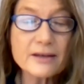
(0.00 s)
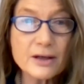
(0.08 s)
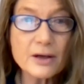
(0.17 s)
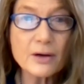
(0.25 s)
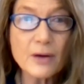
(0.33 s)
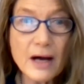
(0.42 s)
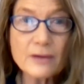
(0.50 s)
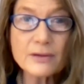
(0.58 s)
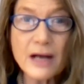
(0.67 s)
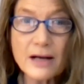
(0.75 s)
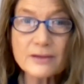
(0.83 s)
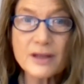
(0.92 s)
How
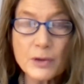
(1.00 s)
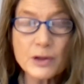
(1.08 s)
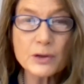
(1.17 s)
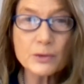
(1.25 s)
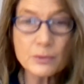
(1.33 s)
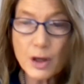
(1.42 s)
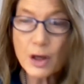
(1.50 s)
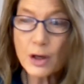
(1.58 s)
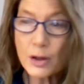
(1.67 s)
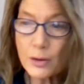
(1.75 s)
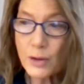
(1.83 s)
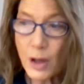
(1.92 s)
how someone
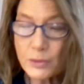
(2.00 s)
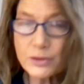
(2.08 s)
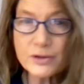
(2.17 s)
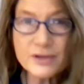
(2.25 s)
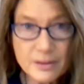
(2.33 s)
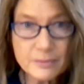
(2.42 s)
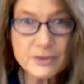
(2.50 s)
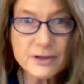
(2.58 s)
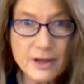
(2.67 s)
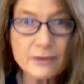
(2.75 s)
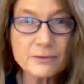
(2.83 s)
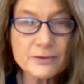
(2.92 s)
who coaches
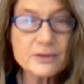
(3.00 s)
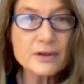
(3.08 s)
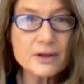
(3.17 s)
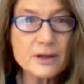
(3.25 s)
themselves,